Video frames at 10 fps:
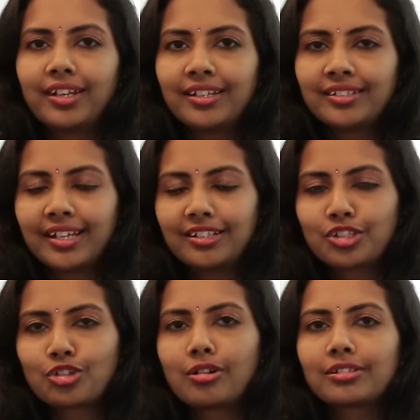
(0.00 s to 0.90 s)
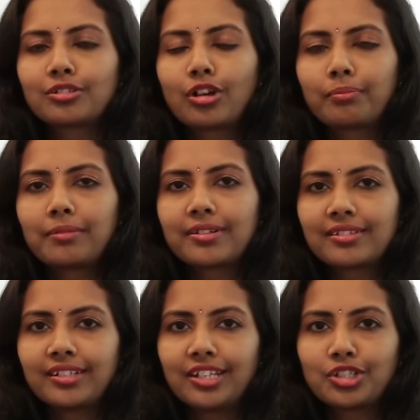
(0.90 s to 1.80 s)
various health talks, corporate
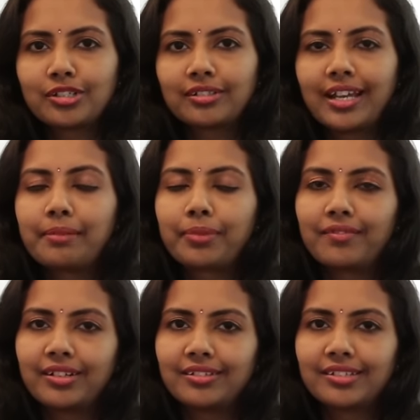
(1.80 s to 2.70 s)
presentation, and private